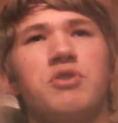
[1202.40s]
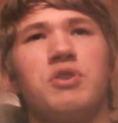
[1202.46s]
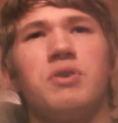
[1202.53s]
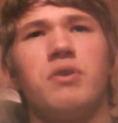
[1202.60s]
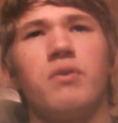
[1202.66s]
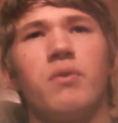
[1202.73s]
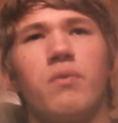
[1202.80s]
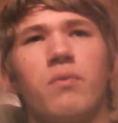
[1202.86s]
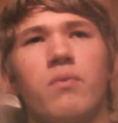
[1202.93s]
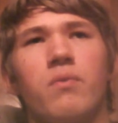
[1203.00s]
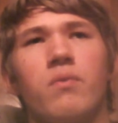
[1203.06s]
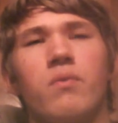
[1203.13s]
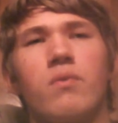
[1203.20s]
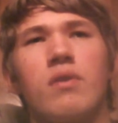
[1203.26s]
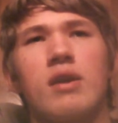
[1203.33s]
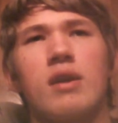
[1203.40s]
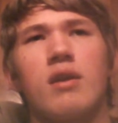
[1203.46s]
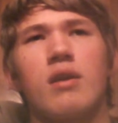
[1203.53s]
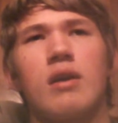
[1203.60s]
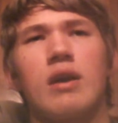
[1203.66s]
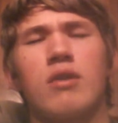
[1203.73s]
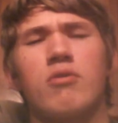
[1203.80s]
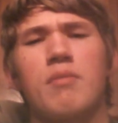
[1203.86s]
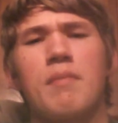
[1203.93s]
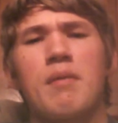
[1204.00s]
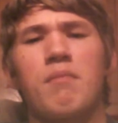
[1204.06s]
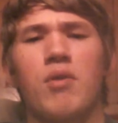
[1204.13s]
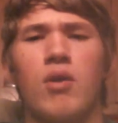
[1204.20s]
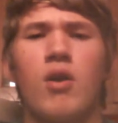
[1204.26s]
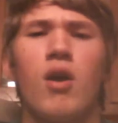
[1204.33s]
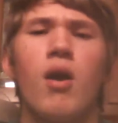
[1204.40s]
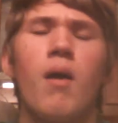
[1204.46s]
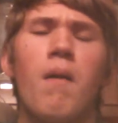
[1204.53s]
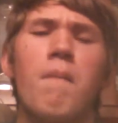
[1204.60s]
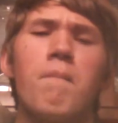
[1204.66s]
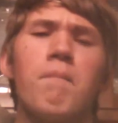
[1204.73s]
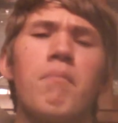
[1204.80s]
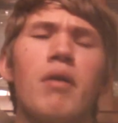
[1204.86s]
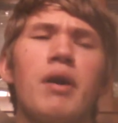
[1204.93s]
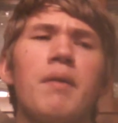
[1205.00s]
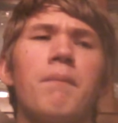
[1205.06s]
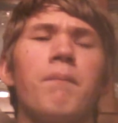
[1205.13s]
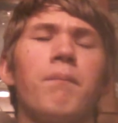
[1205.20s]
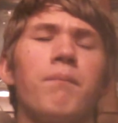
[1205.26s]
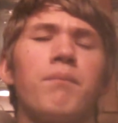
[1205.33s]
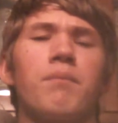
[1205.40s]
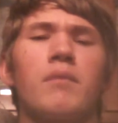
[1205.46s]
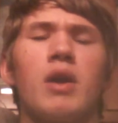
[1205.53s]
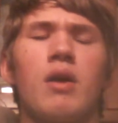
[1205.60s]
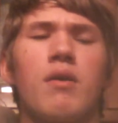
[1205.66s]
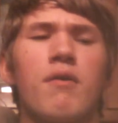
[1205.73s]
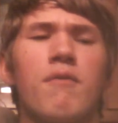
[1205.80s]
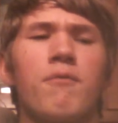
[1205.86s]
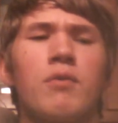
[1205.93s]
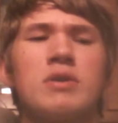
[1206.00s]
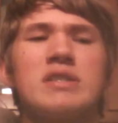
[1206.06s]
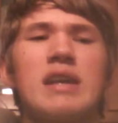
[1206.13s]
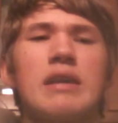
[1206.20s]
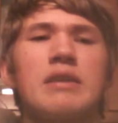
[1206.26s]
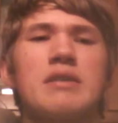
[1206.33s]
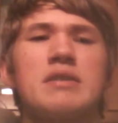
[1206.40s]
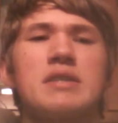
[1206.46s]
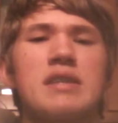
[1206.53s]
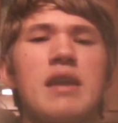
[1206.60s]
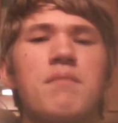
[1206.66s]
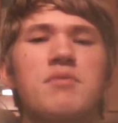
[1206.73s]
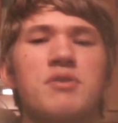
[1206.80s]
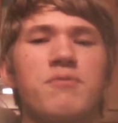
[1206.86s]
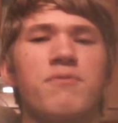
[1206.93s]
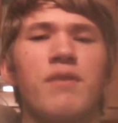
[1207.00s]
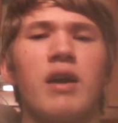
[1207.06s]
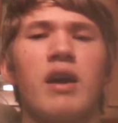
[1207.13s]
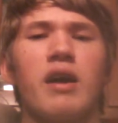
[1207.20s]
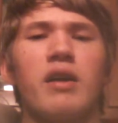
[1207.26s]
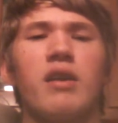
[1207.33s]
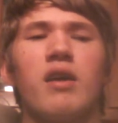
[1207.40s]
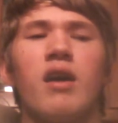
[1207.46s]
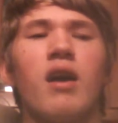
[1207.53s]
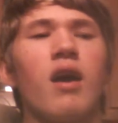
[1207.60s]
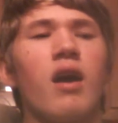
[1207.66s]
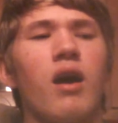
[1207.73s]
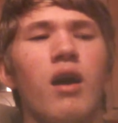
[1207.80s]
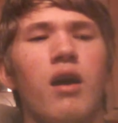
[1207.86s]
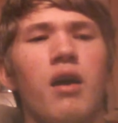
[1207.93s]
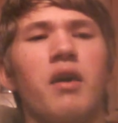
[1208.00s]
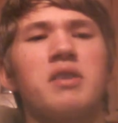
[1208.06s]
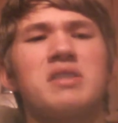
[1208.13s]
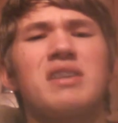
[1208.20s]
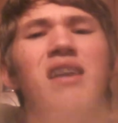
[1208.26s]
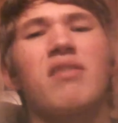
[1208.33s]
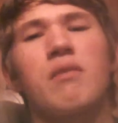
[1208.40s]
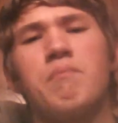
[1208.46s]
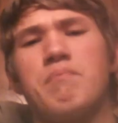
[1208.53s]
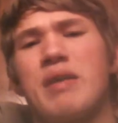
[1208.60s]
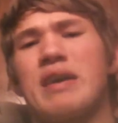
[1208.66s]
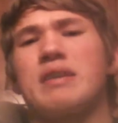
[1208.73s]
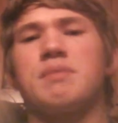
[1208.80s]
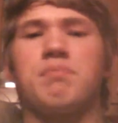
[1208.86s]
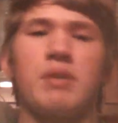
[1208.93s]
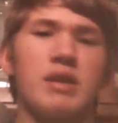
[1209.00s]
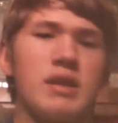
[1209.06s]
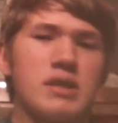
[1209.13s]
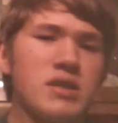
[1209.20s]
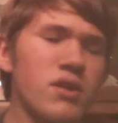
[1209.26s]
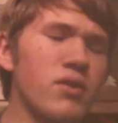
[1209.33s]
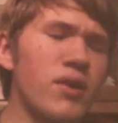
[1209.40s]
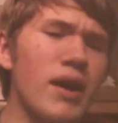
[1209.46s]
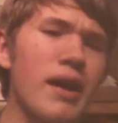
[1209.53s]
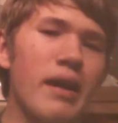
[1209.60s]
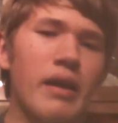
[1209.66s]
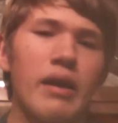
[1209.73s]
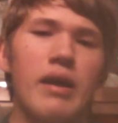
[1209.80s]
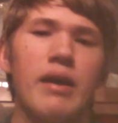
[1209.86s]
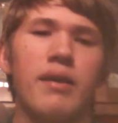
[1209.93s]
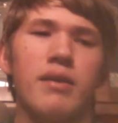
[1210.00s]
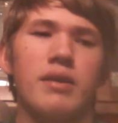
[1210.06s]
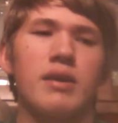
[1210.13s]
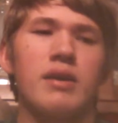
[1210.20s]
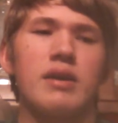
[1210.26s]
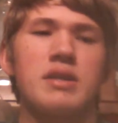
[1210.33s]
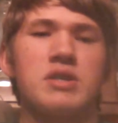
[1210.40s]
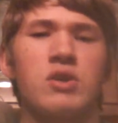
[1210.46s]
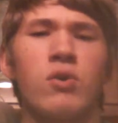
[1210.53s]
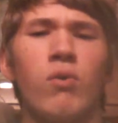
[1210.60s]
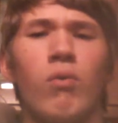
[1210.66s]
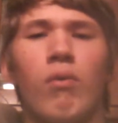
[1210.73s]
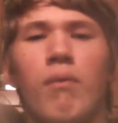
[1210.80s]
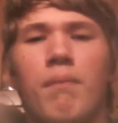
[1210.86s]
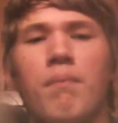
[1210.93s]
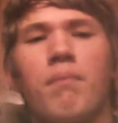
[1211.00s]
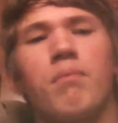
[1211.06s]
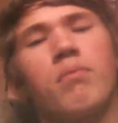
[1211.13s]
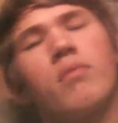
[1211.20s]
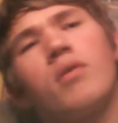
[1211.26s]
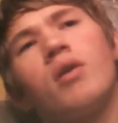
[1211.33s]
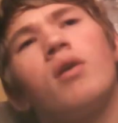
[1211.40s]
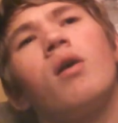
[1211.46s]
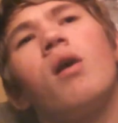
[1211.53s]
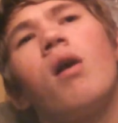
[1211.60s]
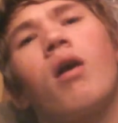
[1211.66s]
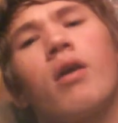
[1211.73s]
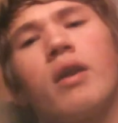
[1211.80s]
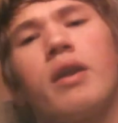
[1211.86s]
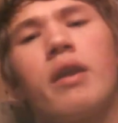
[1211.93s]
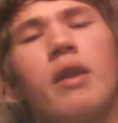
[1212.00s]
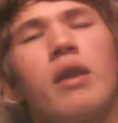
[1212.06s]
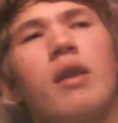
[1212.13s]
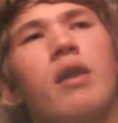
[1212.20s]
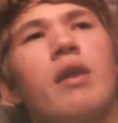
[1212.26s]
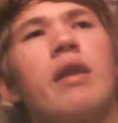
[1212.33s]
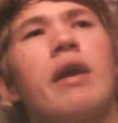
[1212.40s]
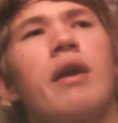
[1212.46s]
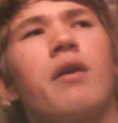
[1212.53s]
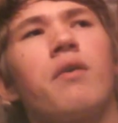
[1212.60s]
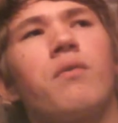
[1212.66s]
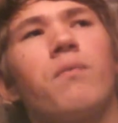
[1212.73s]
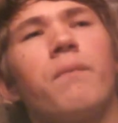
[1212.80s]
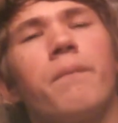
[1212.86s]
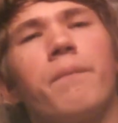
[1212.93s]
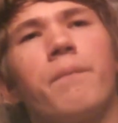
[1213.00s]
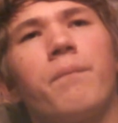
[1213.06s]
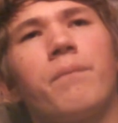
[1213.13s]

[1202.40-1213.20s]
too. I don't remember. But voice acting in this game is fine. It's not the best, but it's alright, and it's cool. Now,